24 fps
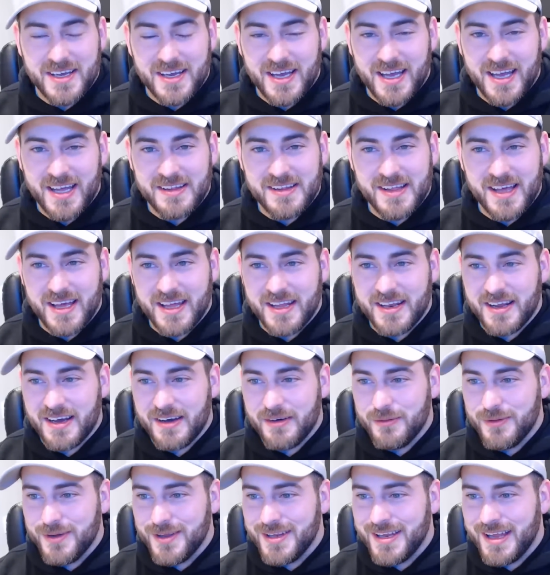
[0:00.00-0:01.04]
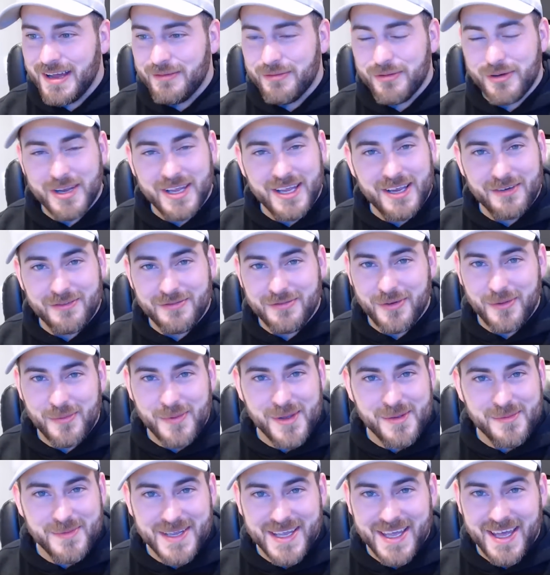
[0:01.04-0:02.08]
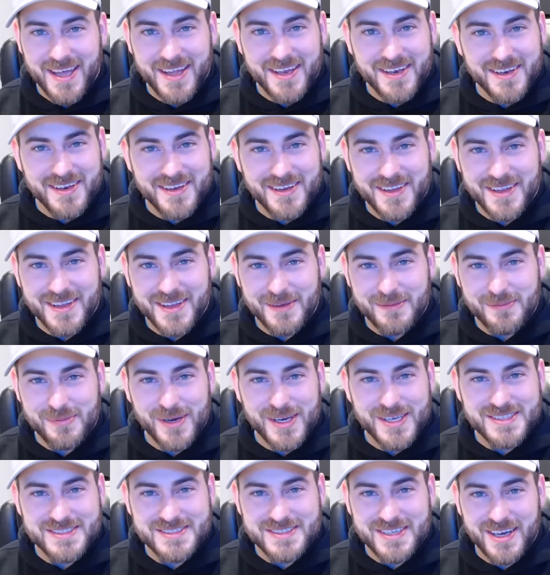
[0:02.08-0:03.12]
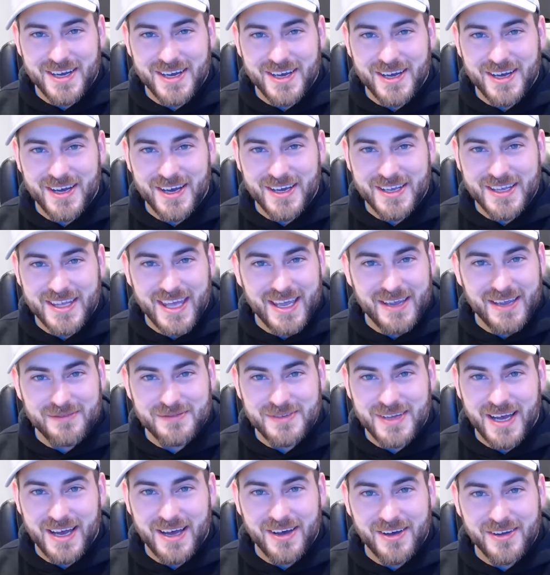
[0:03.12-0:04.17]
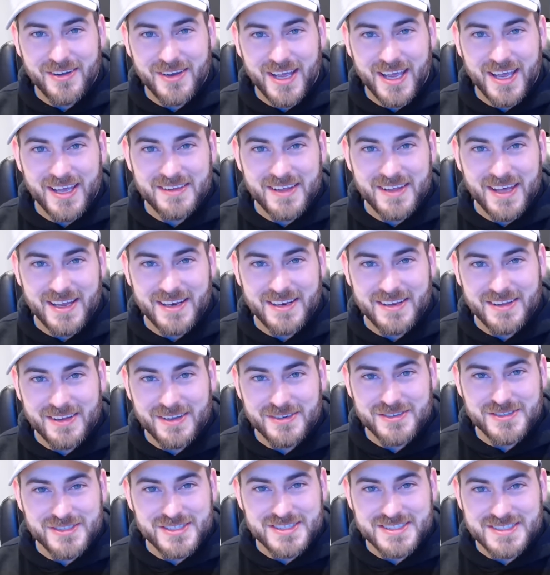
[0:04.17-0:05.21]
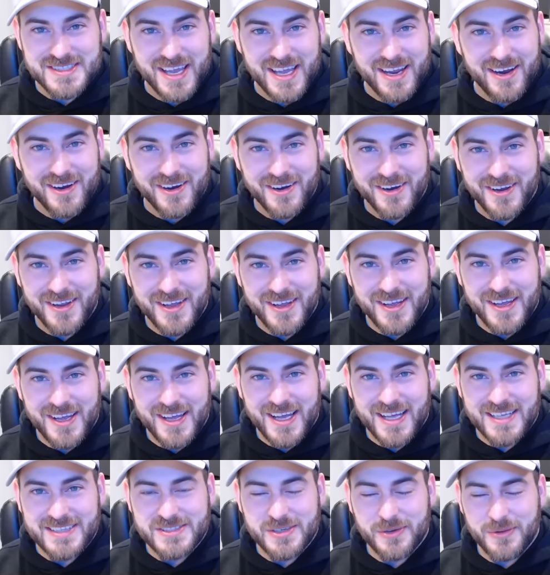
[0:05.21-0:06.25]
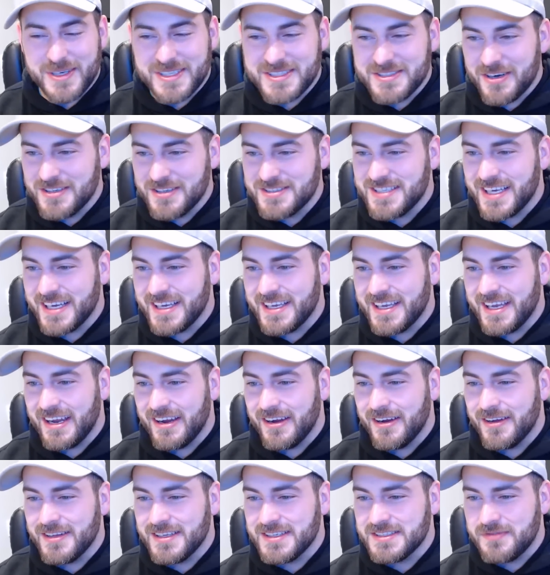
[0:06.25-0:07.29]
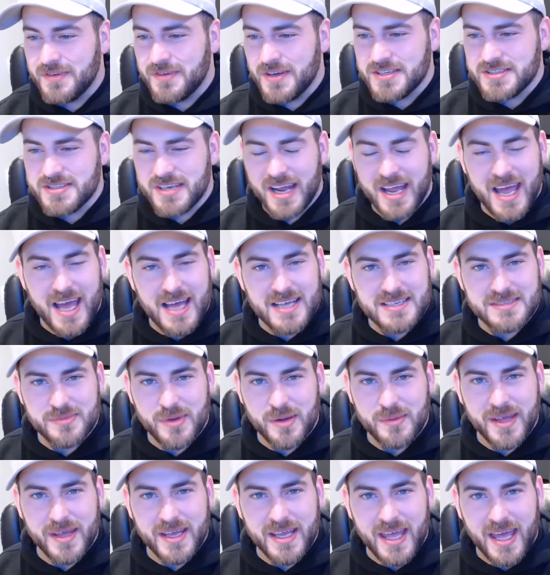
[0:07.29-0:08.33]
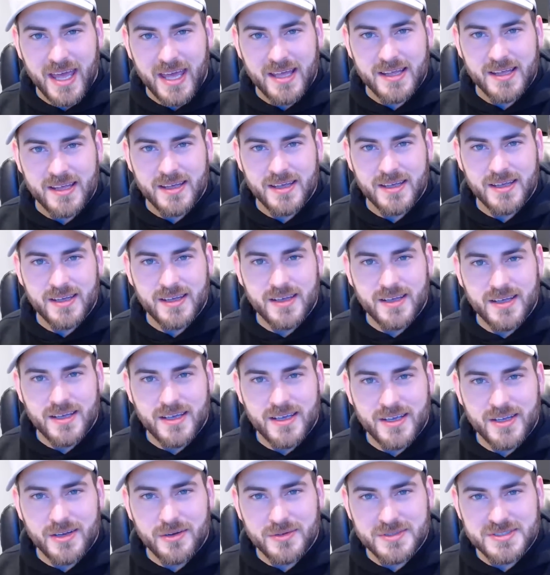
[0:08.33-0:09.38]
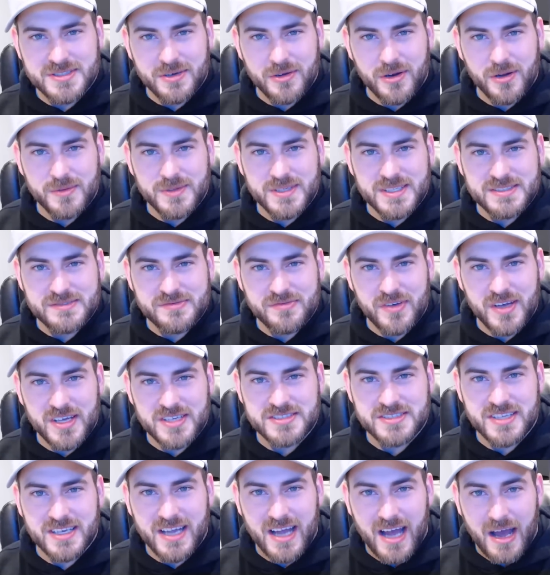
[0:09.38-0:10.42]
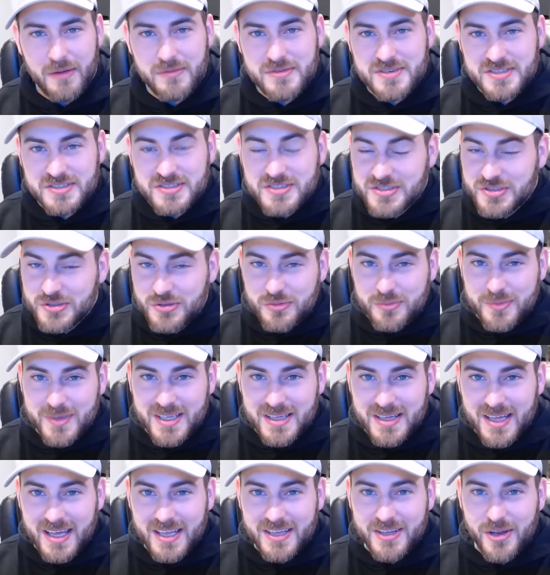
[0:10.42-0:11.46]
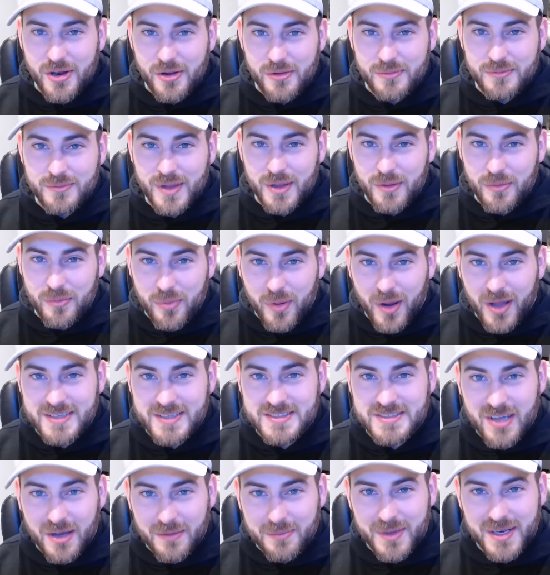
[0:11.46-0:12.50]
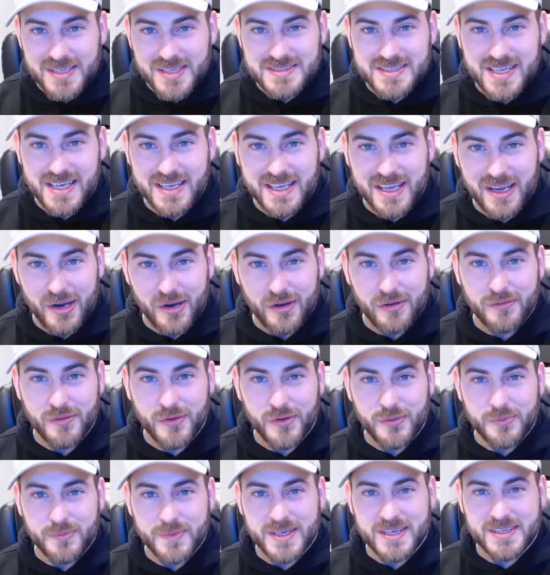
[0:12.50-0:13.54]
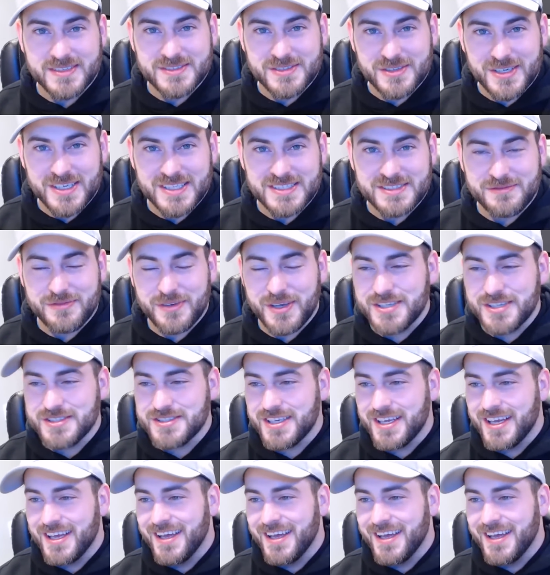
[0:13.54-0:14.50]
and then we never hear from him again. He brings a cave down, and then they're just there. And so we started taking care of these fish, and I asked him, I'm like, hey, you know what's going on with these fish? Like, I was assuming that, he would probably stop in and take care of them because they're his fish.